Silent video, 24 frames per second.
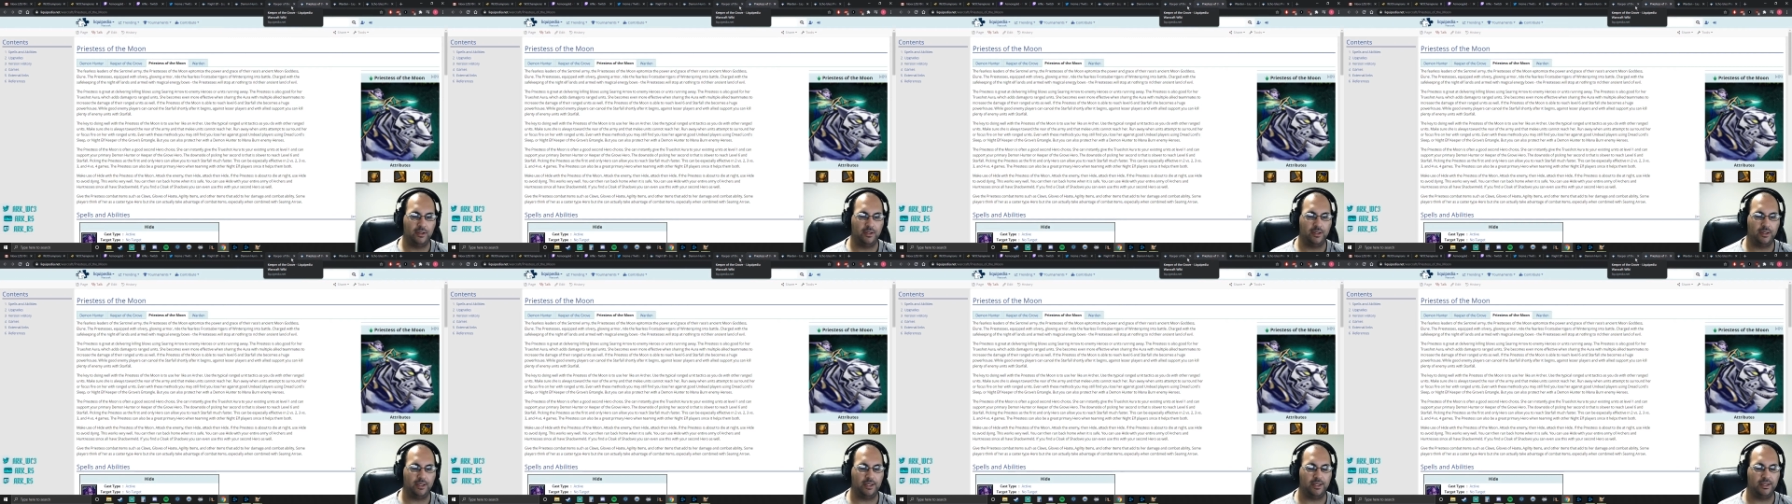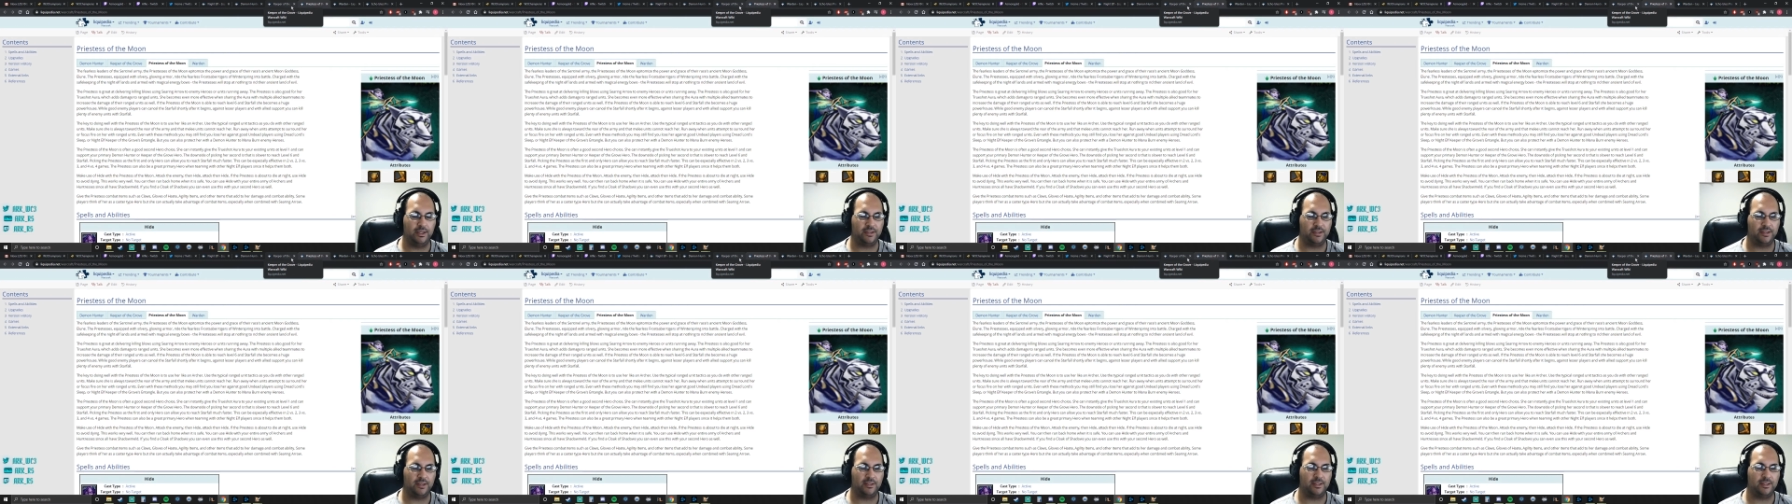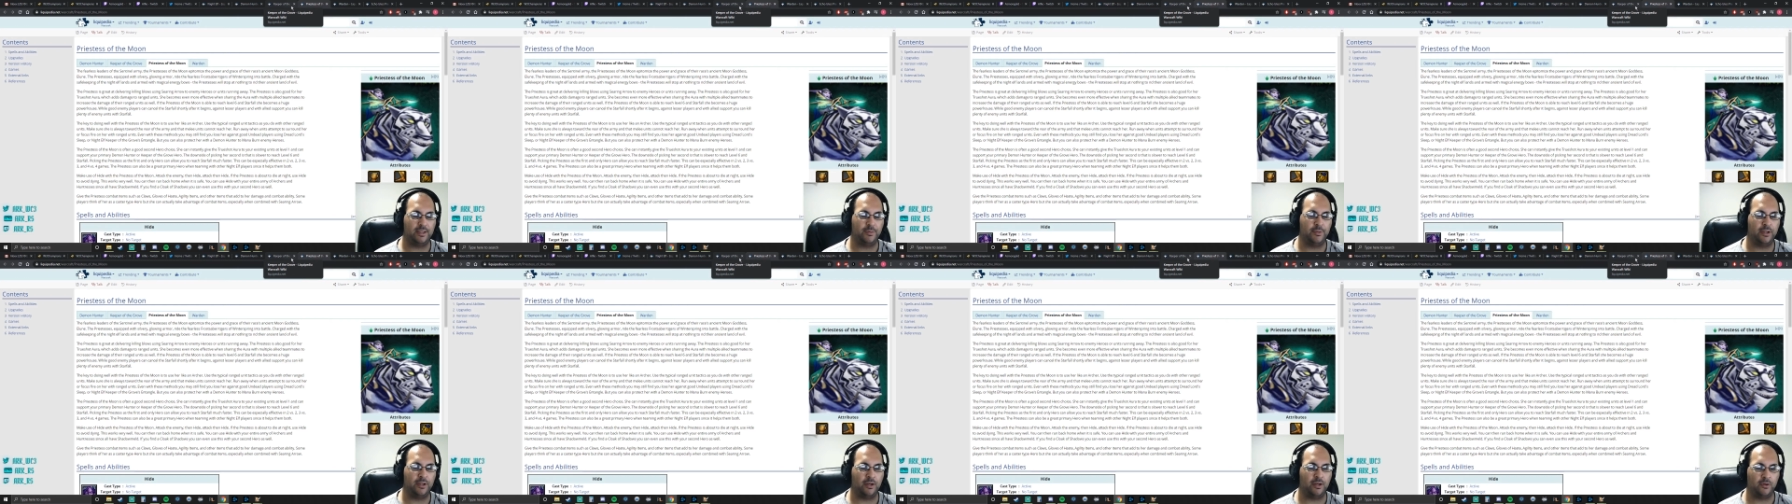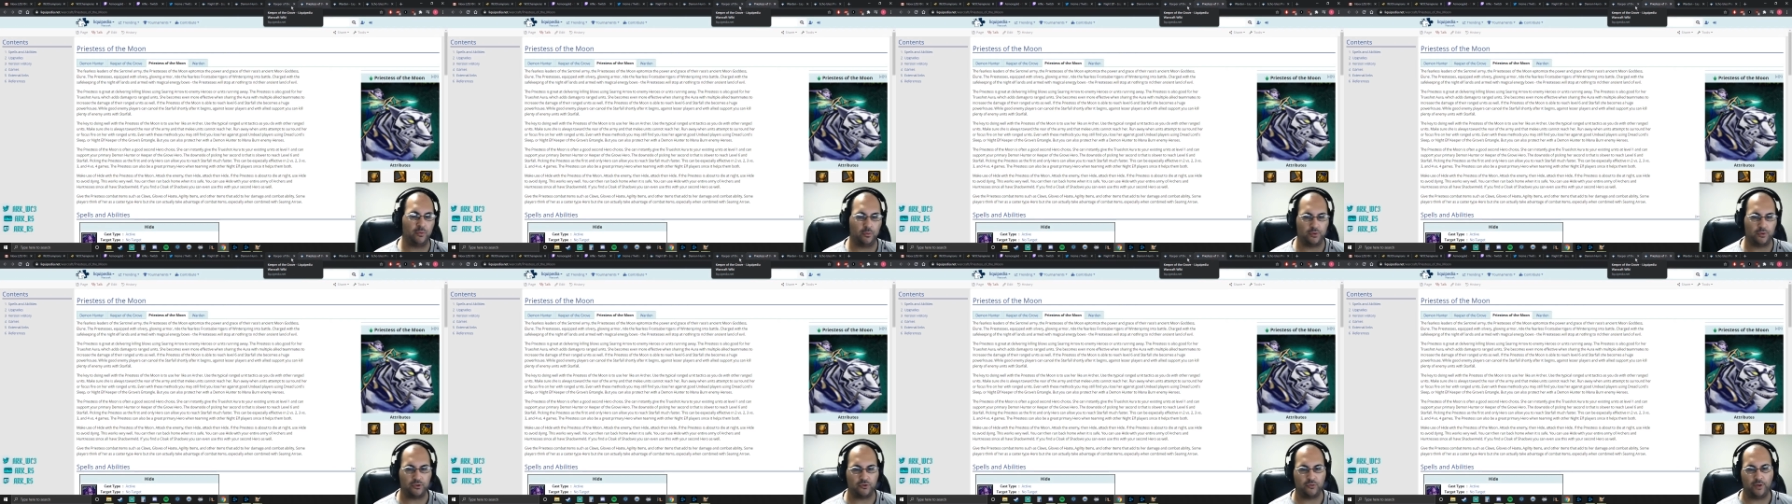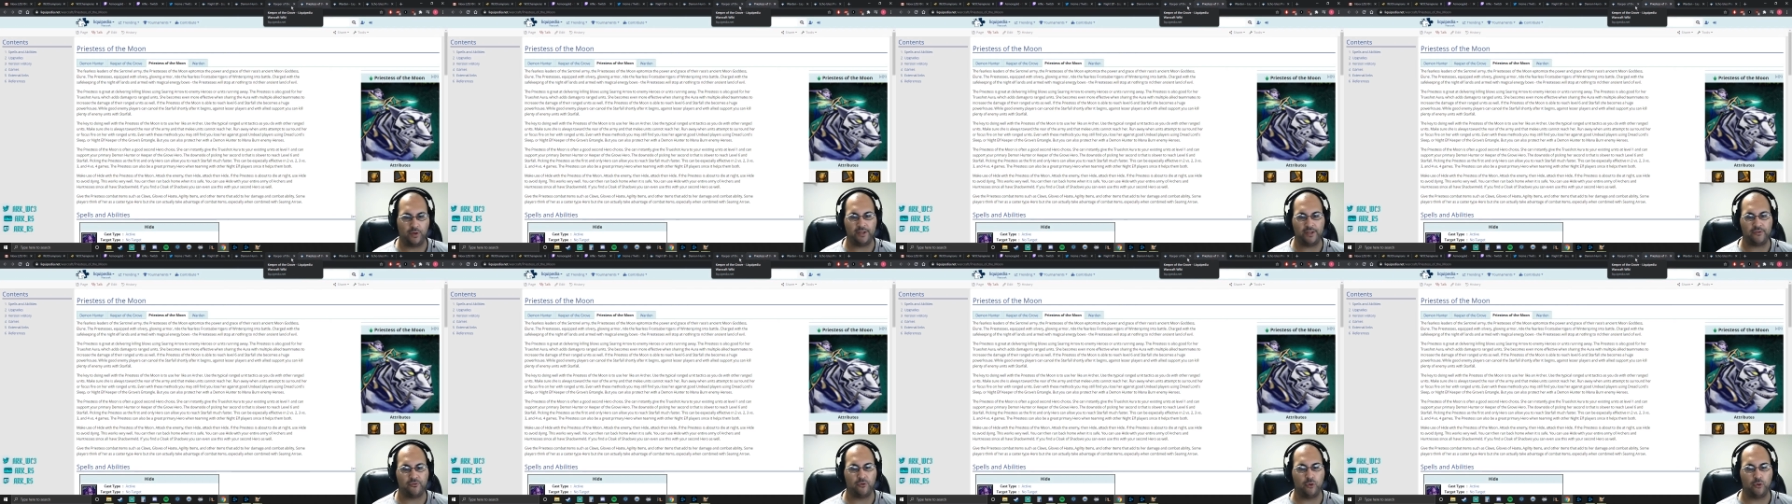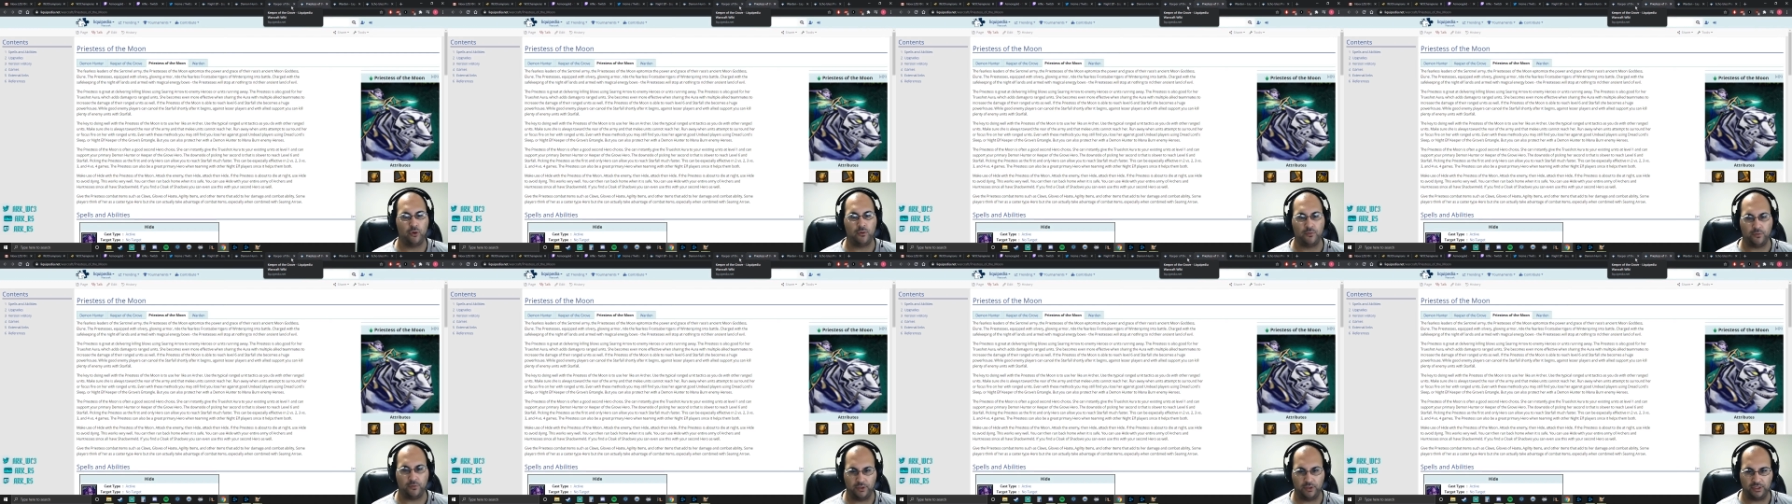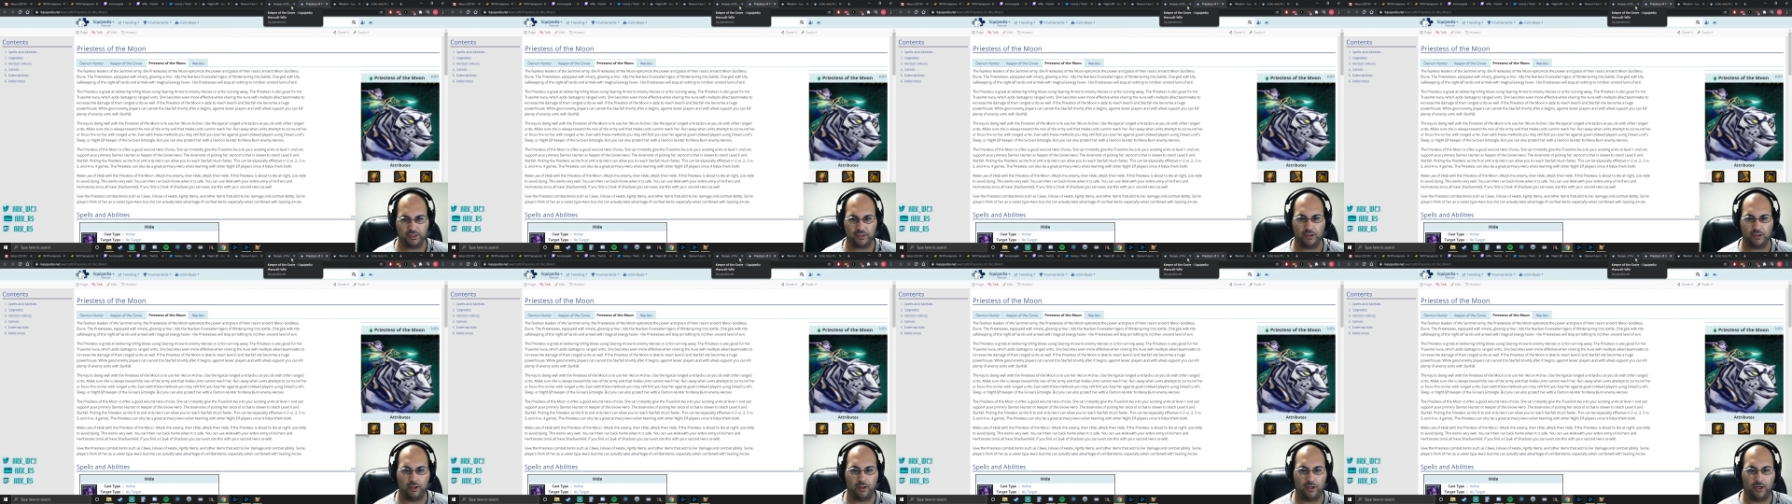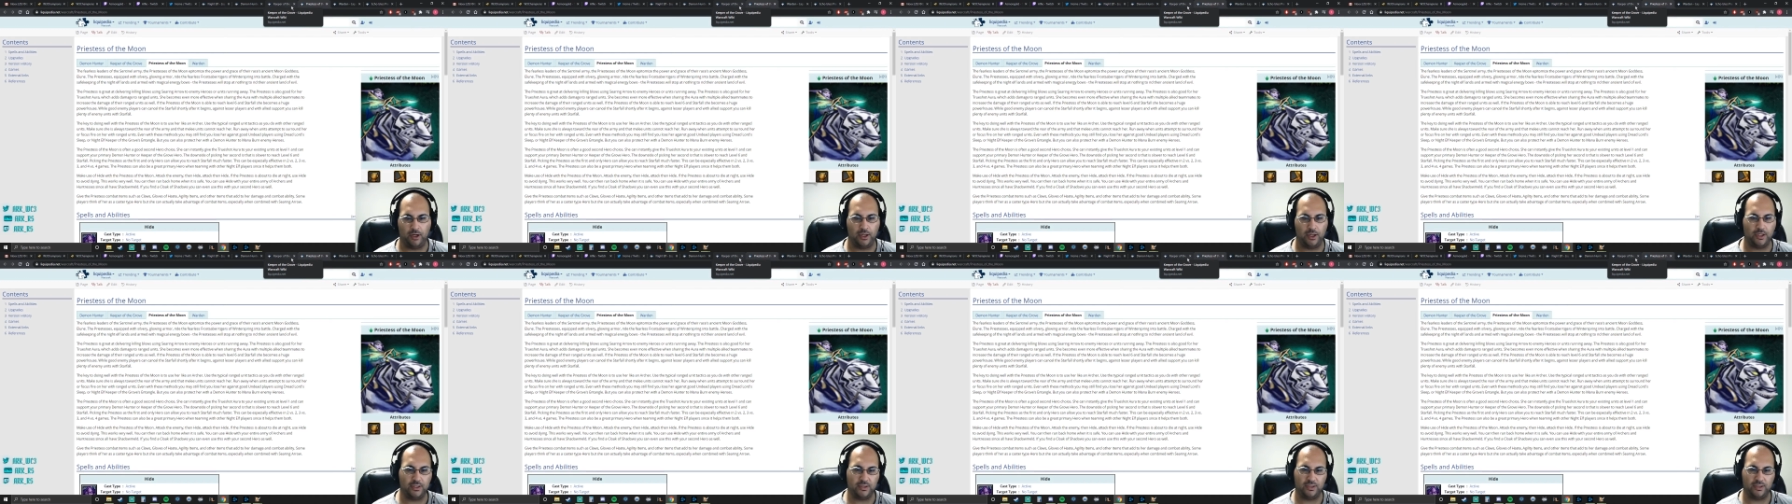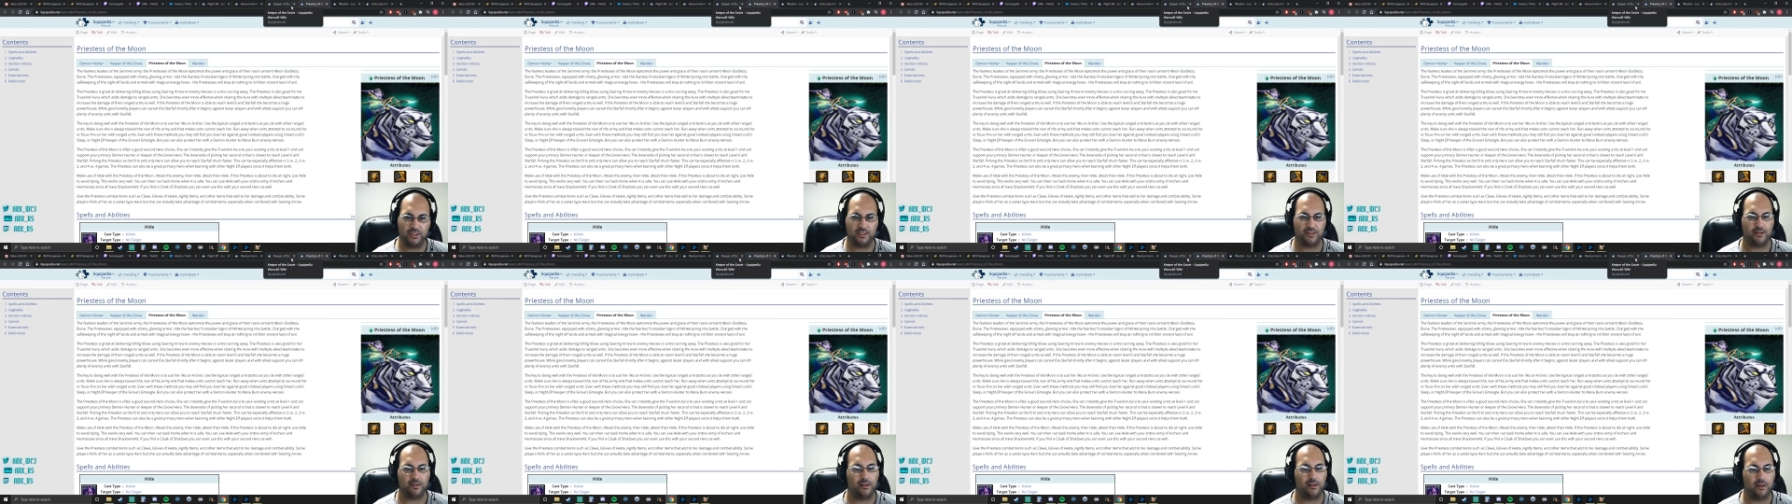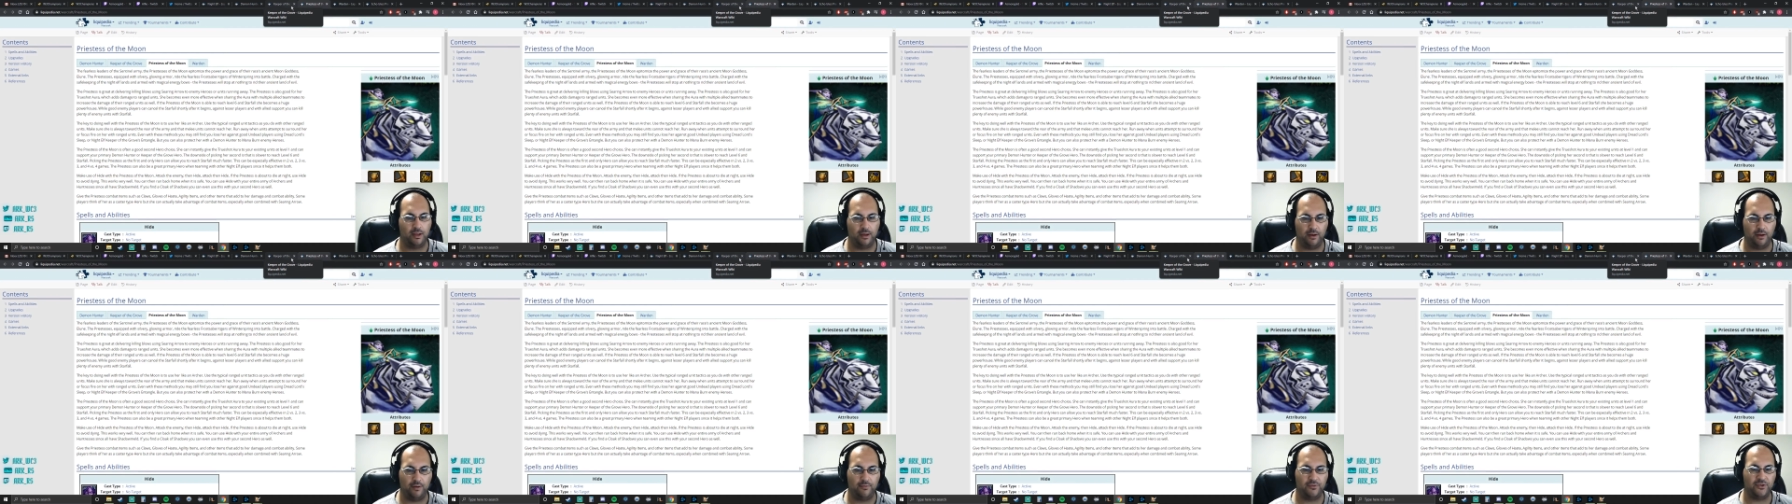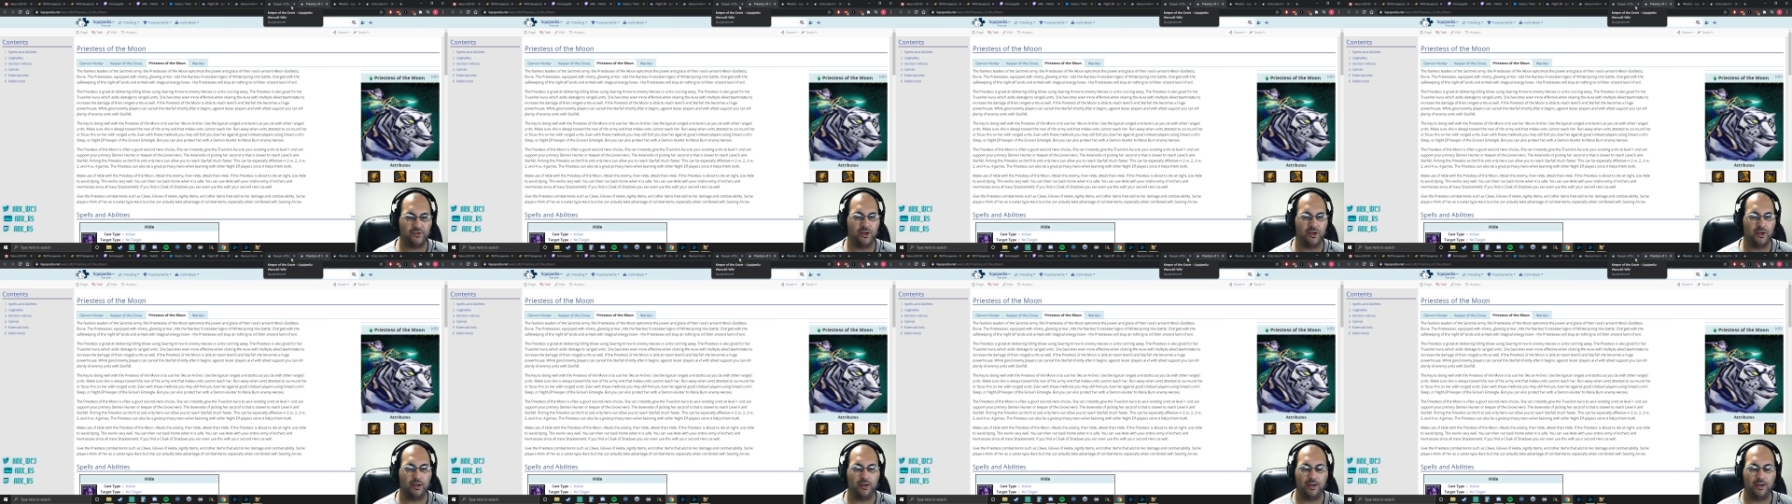is a Demon Hunter will transfer over his claws, his gloves,